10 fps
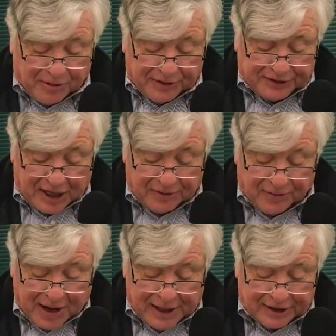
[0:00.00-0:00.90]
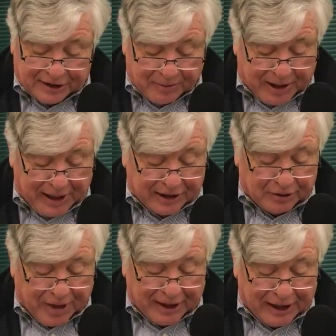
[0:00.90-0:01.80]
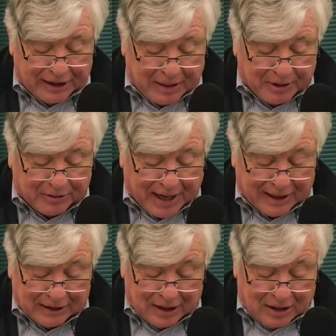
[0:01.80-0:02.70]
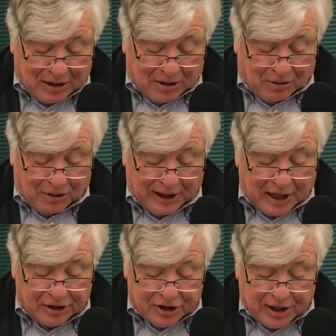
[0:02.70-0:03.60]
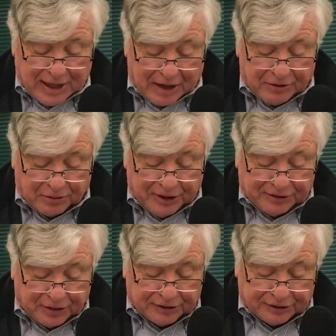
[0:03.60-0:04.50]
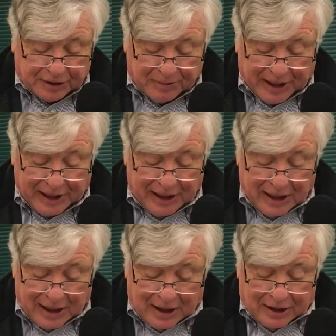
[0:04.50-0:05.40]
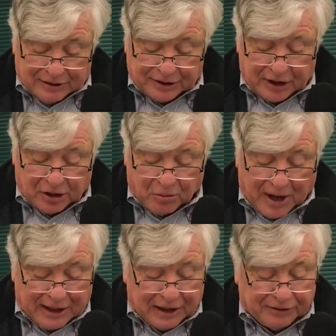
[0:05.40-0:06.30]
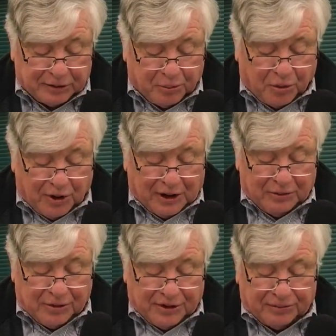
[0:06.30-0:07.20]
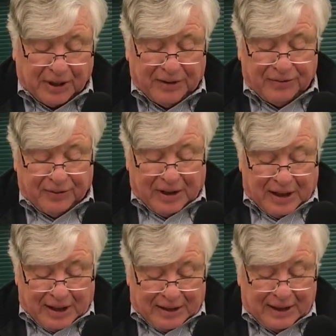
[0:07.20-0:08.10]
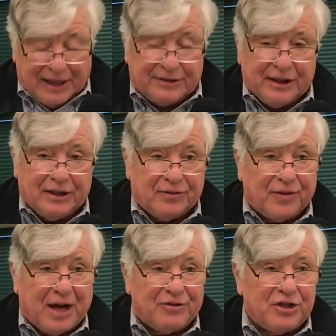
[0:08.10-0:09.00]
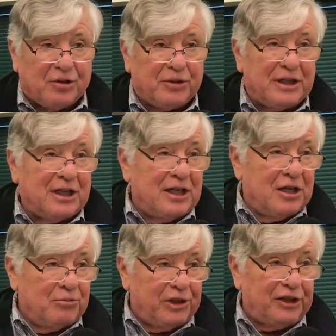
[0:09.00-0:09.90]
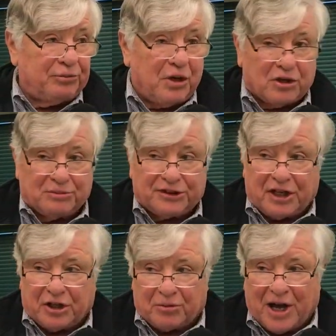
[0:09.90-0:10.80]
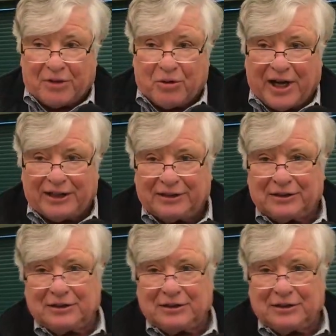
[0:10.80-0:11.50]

of the Senate Finance Committee and the ranking Democrat on the Energy and Natural Resources Committee. Senator Wyden lives in Portland with his wife, Nancy, and their 5 children. Please welcome Senator Ron Wyden.